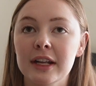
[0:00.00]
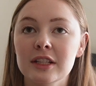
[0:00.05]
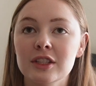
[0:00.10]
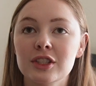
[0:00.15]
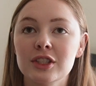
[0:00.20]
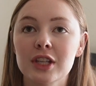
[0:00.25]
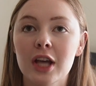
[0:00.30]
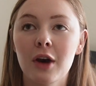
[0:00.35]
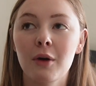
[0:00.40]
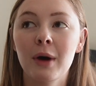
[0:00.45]
And
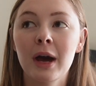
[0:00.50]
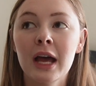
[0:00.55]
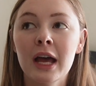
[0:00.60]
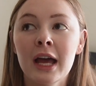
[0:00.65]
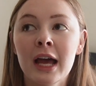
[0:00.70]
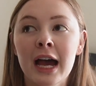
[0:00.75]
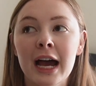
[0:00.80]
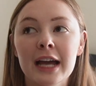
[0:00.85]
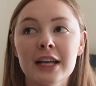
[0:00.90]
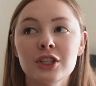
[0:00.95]
so
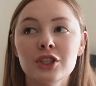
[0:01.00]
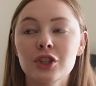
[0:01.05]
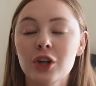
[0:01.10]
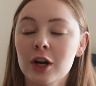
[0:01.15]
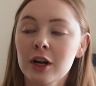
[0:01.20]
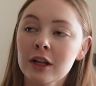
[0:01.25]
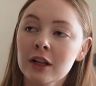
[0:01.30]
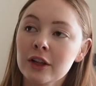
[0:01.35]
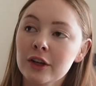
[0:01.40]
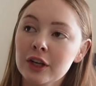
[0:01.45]
I
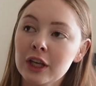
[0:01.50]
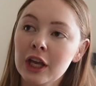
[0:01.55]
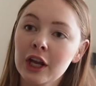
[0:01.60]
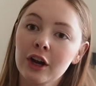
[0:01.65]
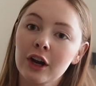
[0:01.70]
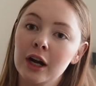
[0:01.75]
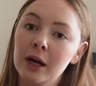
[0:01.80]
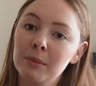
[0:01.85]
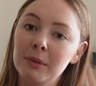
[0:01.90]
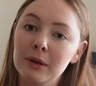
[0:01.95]
started looking
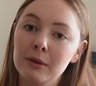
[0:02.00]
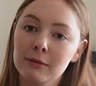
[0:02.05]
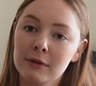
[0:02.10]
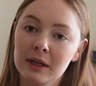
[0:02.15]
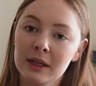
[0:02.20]
her up and